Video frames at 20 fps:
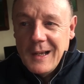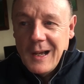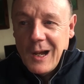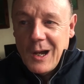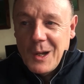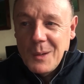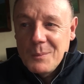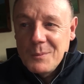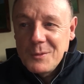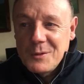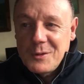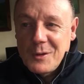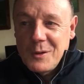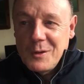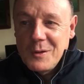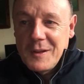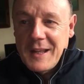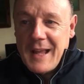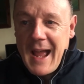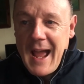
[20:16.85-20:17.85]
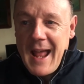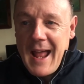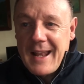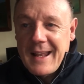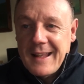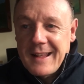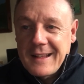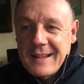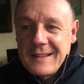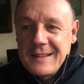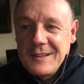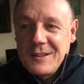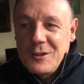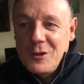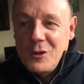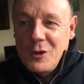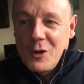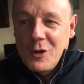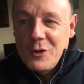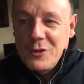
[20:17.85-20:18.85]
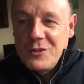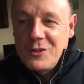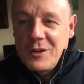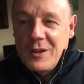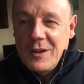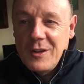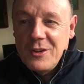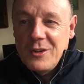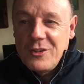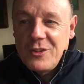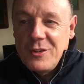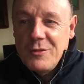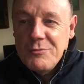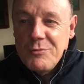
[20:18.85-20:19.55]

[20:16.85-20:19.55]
So the Kalloch, she